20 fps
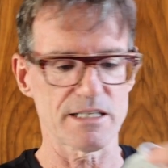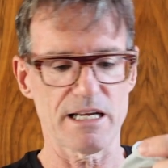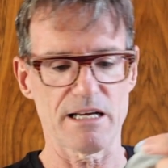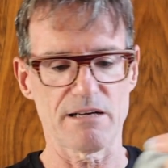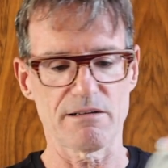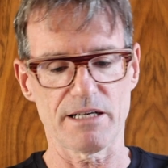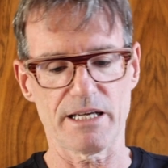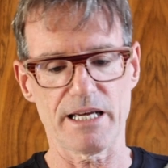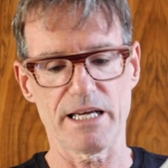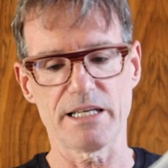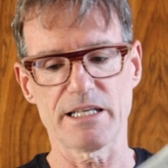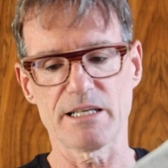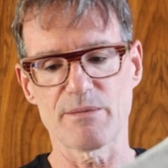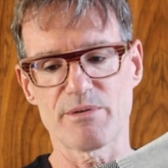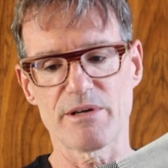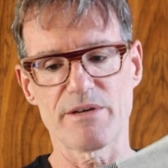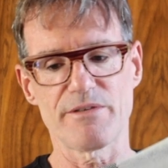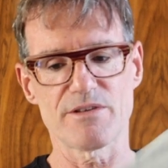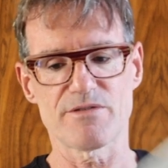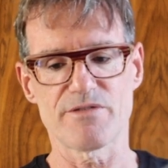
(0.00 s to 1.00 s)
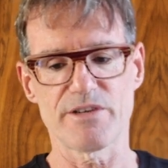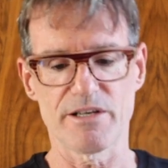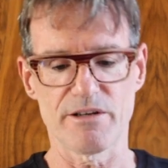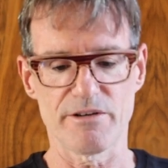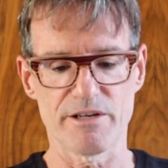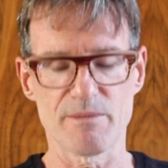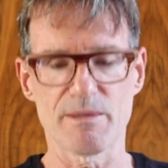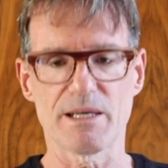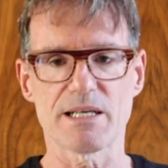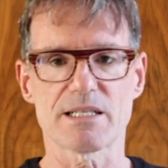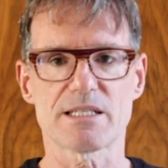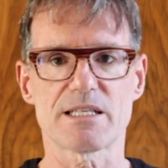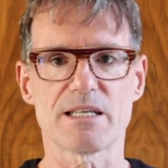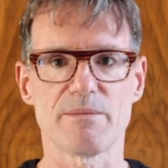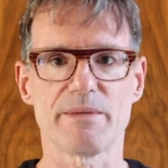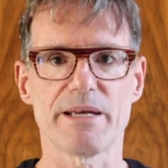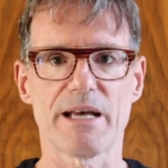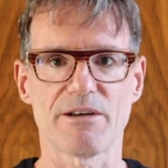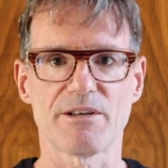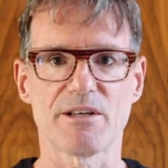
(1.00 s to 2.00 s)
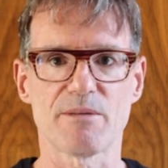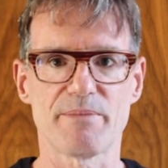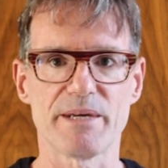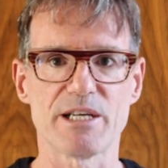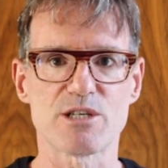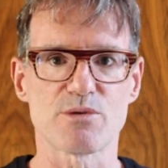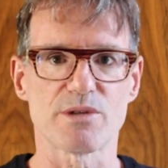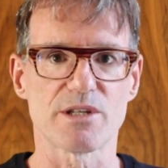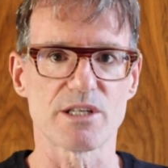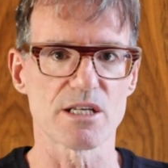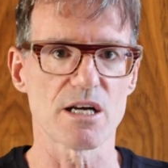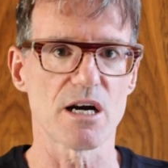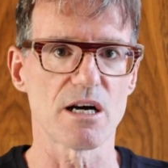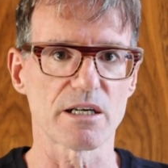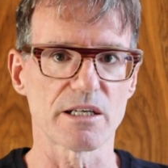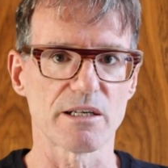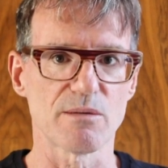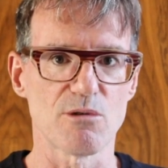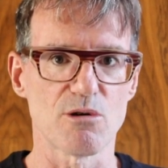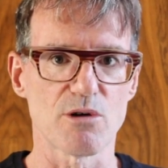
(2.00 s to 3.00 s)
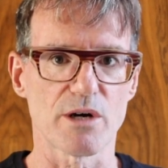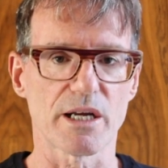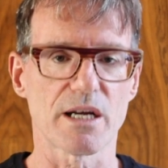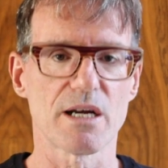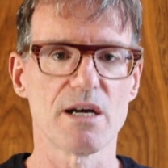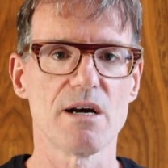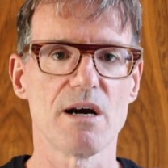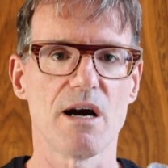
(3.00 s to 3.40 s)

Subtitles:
Now, again, in the previous video, you might have seen me out on the beach with the dog in the morning.